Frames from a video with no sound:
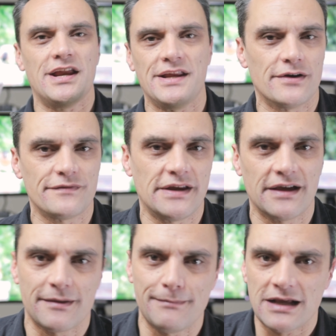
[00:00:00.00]
any of the
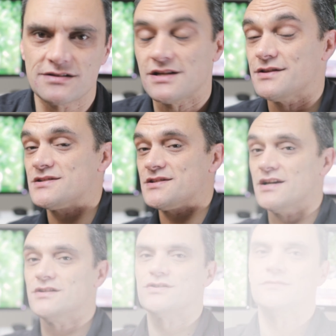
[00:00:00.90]
other mounts at this
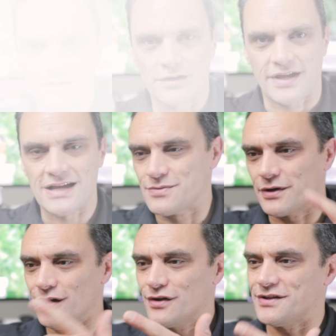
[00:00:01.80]
stage. Okay, so we're
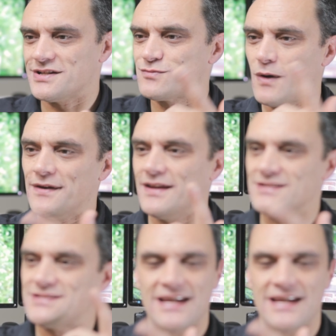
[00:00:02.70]
going to look at this one lens